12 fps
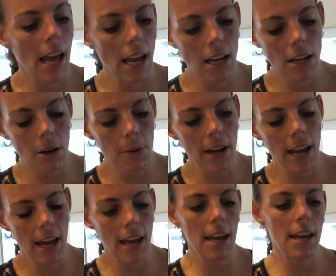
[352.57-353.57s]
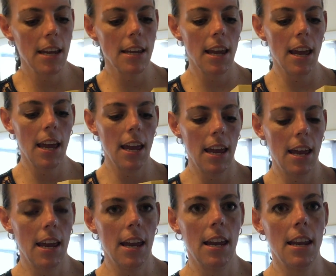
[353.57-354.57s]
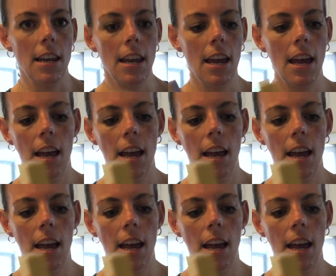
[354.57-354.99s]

and go ahead and